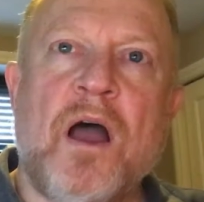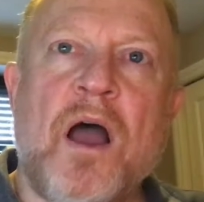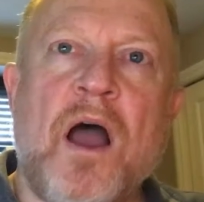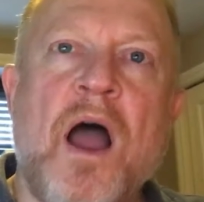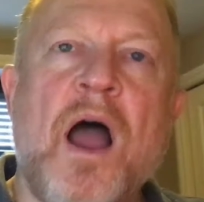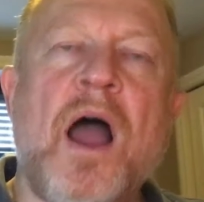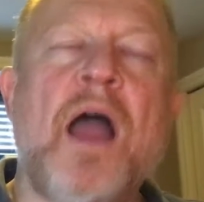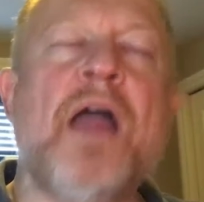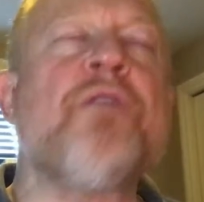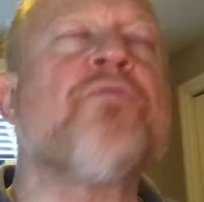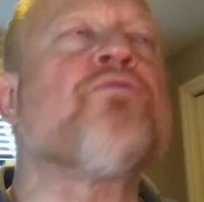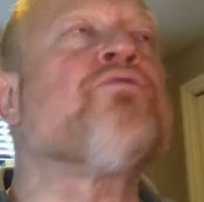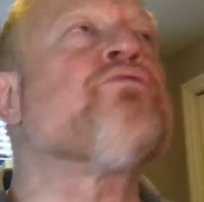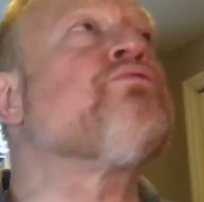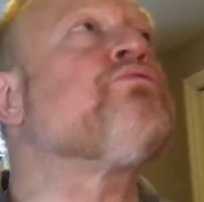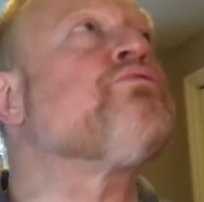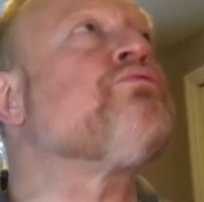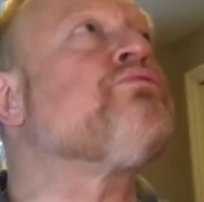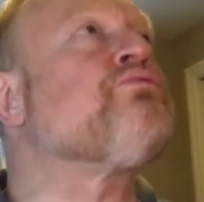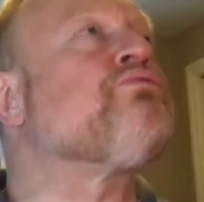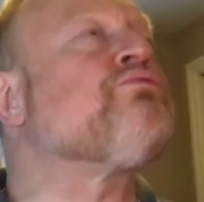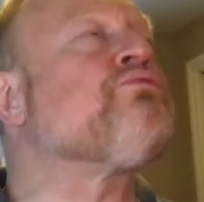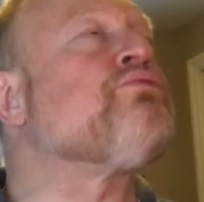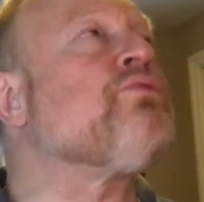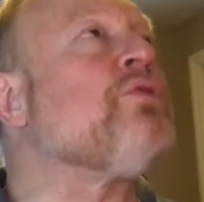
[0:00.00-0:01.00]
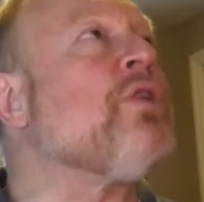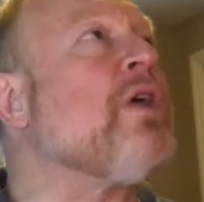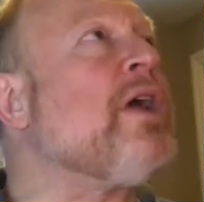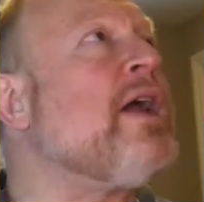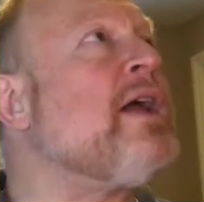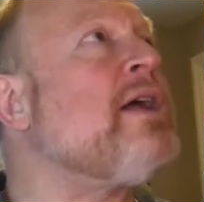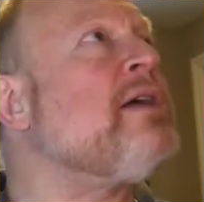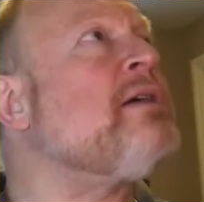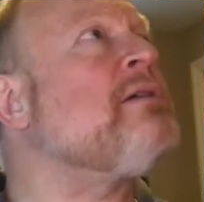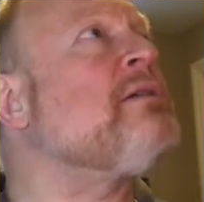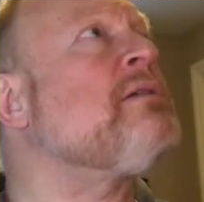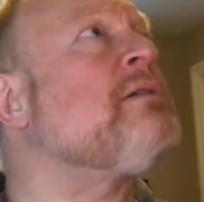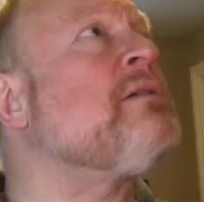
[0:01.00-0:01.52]
I
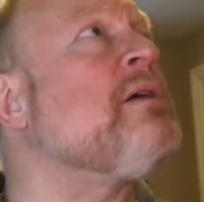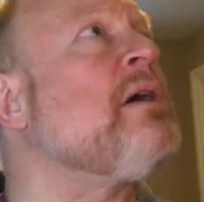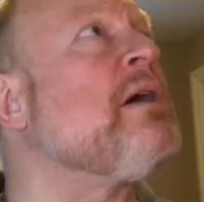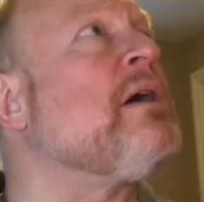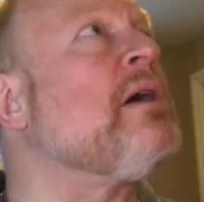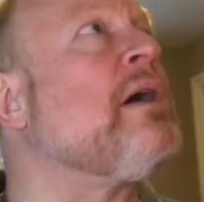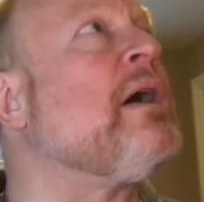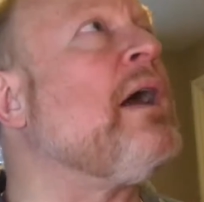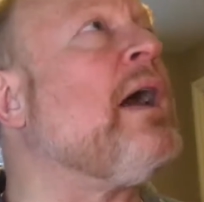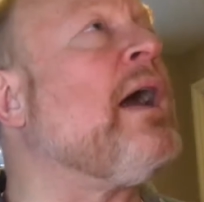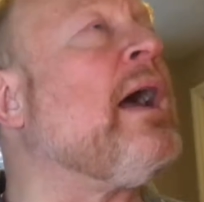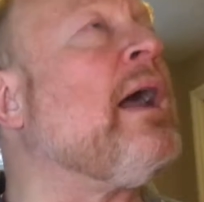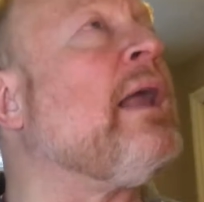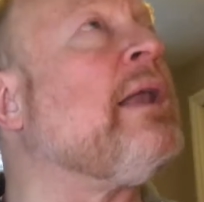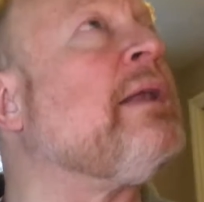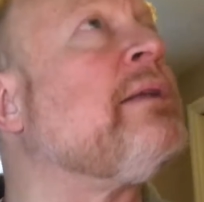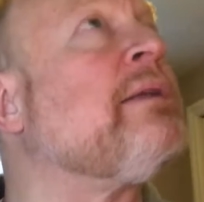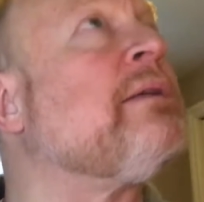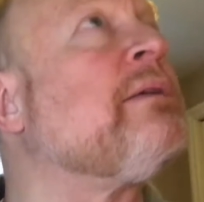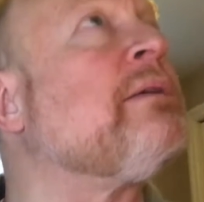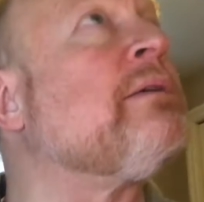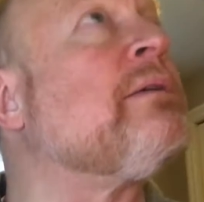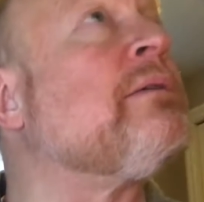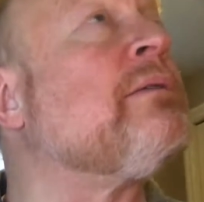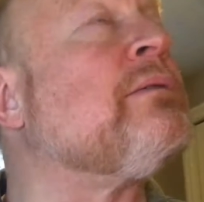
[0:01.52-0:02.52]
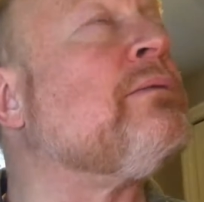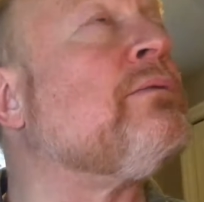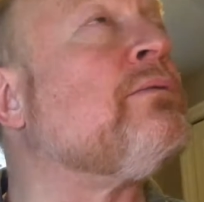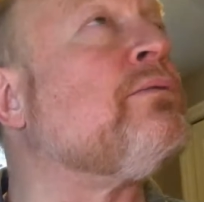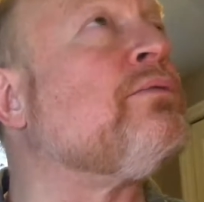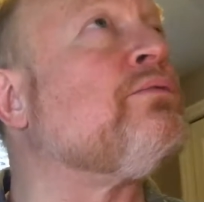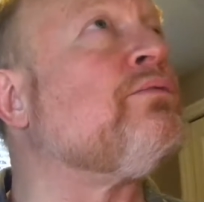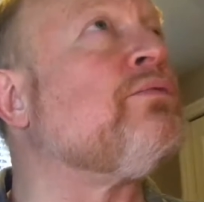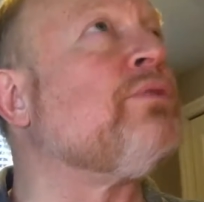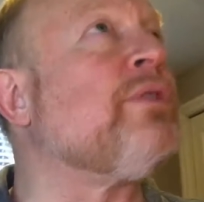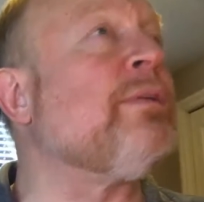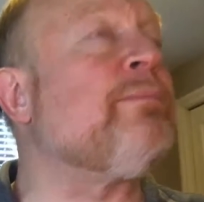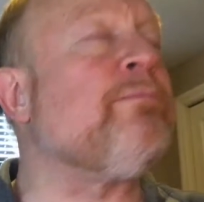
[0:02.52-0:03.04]
rail and
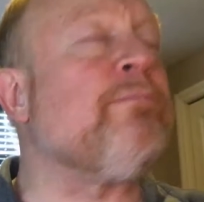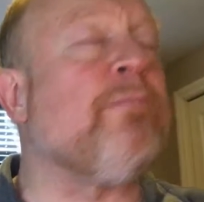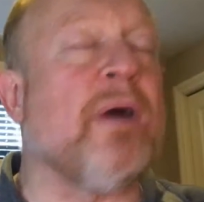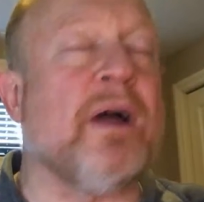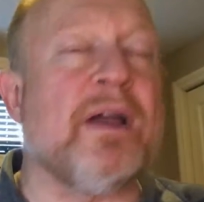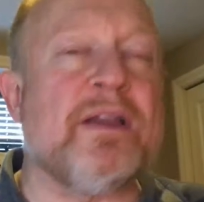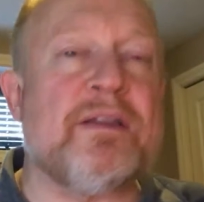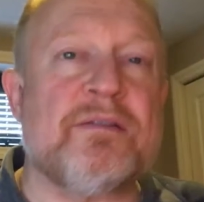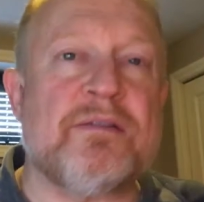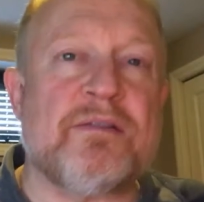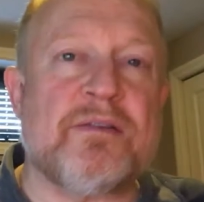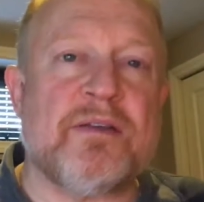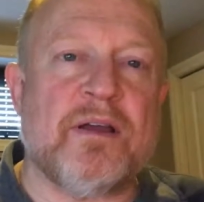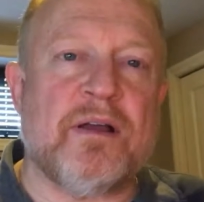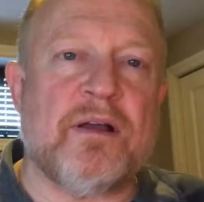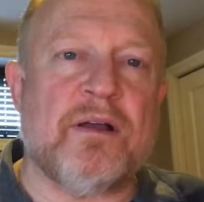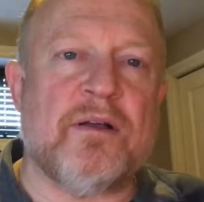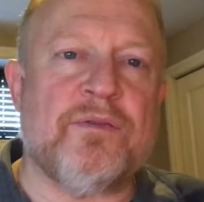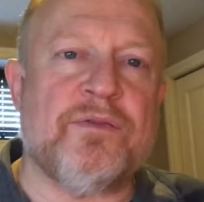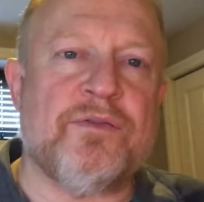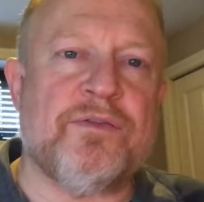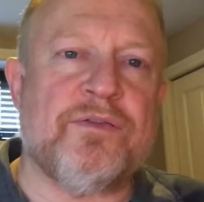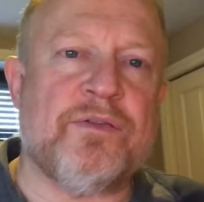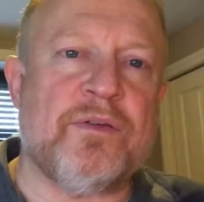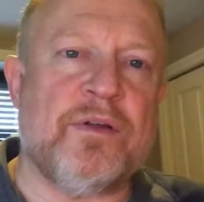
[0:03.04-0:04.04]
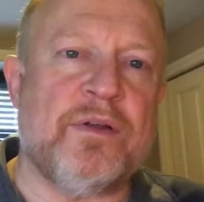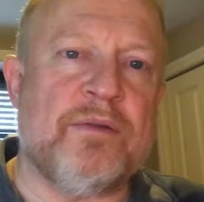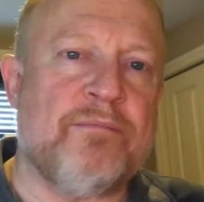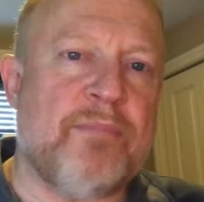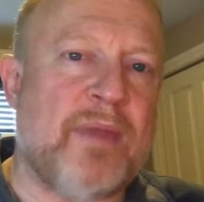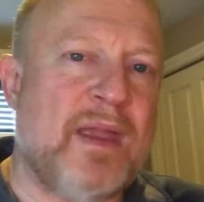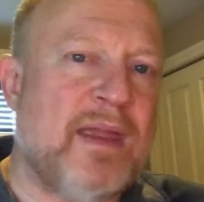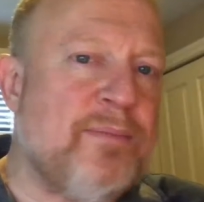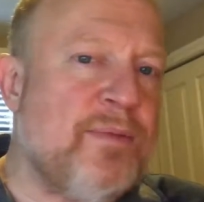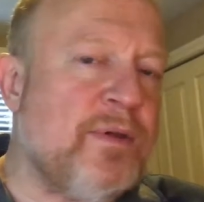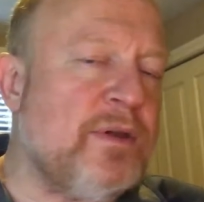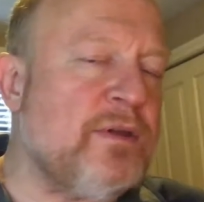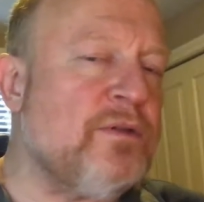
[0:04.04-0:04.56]
rip myself, and
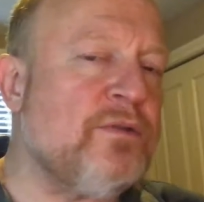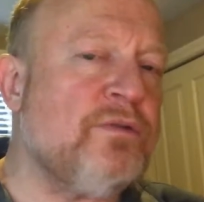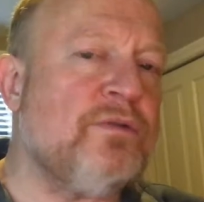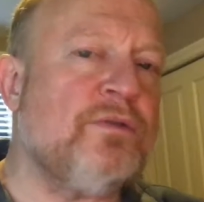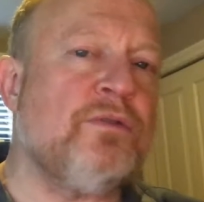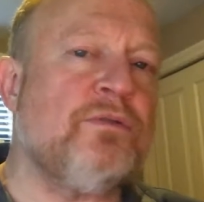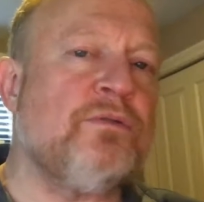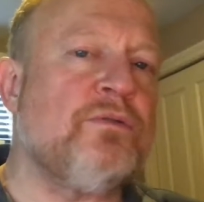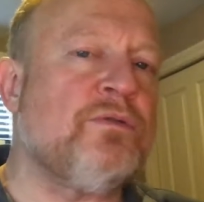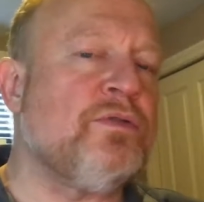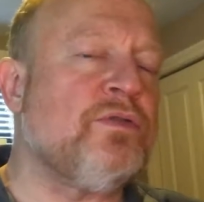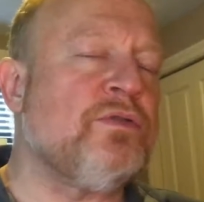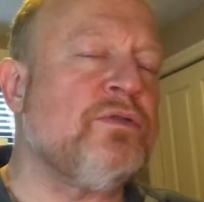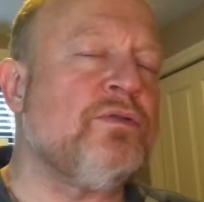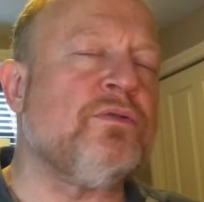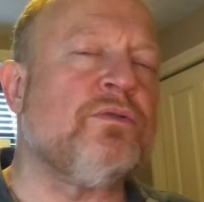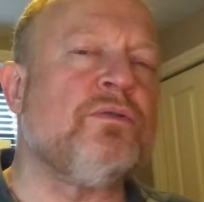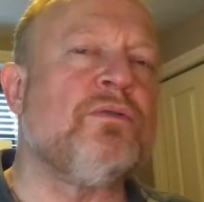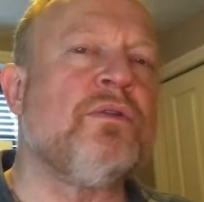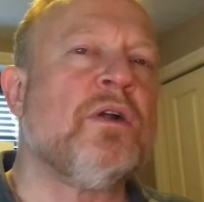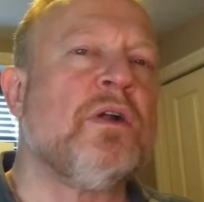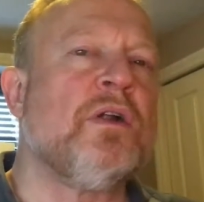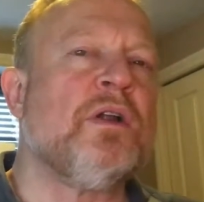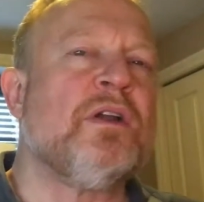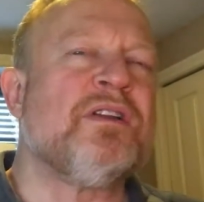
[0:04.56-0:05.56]
maybe you do too,